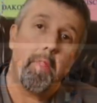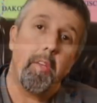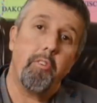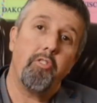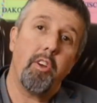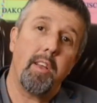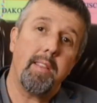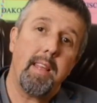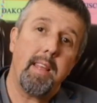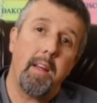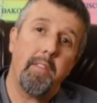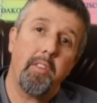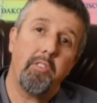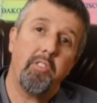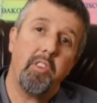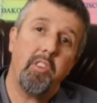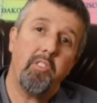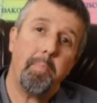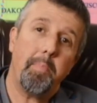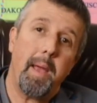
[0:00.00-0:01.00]
They shut down the
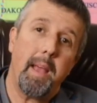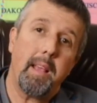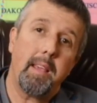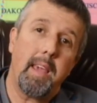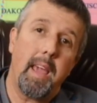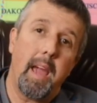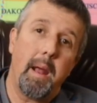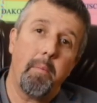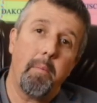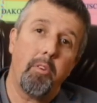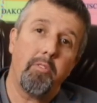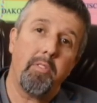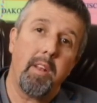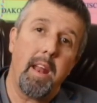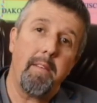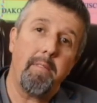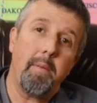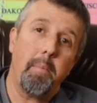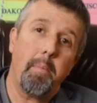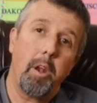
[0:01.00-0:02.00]
C-SPAN cameras
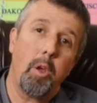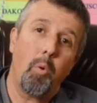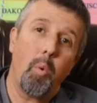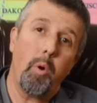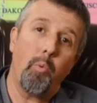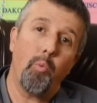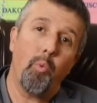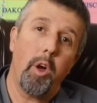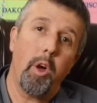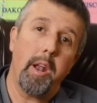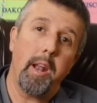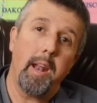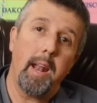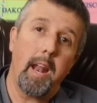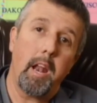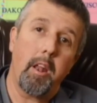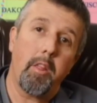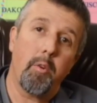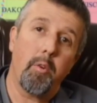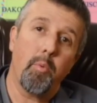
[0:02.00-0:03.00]
and everybody went running
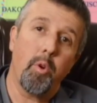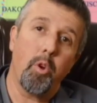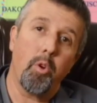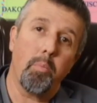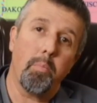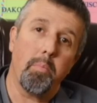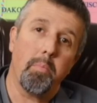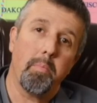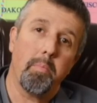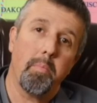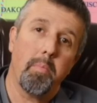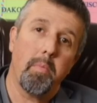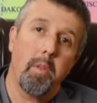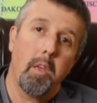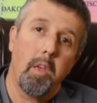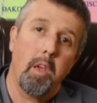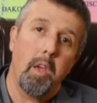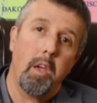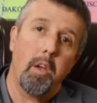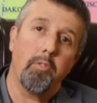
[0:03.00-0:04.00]
out of the room.
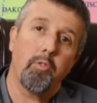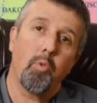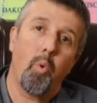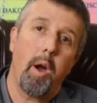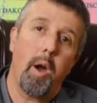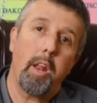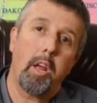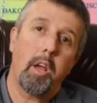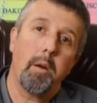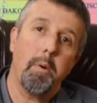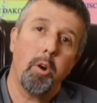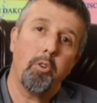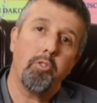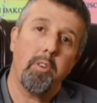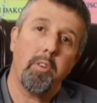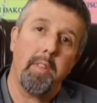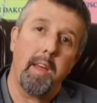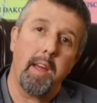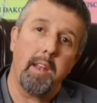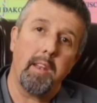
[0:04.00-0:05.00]
It was quite a
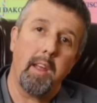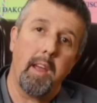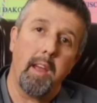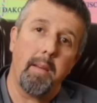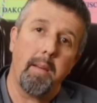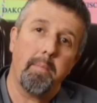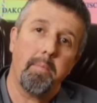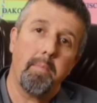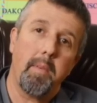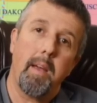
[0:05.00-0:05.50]
commotion that day.